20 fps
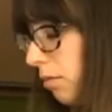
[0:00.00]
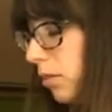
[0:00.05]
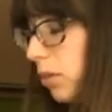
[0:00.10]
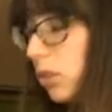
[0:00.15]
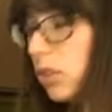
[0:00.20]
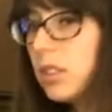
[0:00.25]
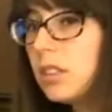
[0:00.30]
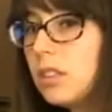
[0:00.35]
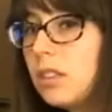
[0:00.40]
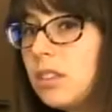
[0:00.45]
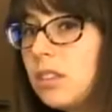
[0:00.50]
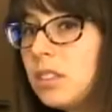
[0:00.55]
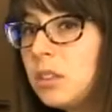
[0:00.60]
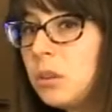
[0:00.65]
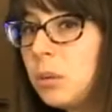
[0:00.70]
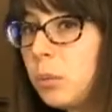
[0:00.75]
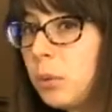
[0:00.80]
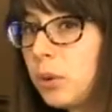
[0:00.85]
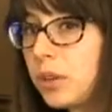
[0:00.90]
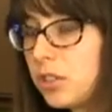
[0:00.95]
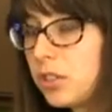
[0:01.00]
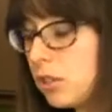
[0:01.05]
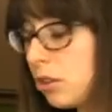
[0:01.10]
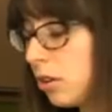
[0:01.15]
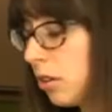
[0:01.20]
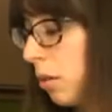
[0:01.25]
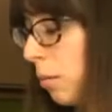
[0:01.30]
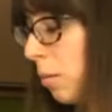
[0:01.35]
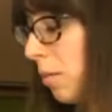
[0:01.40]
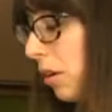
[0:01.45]
There's still a little
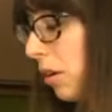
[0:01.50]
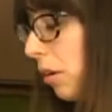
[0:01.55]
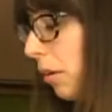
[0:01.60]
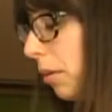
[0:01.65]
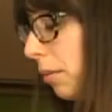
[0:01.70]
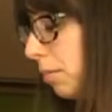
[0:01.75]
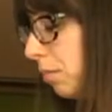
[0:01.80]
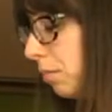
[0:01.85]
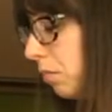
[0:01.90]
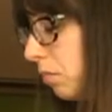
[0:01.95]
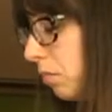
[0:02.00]
moisture in the middle.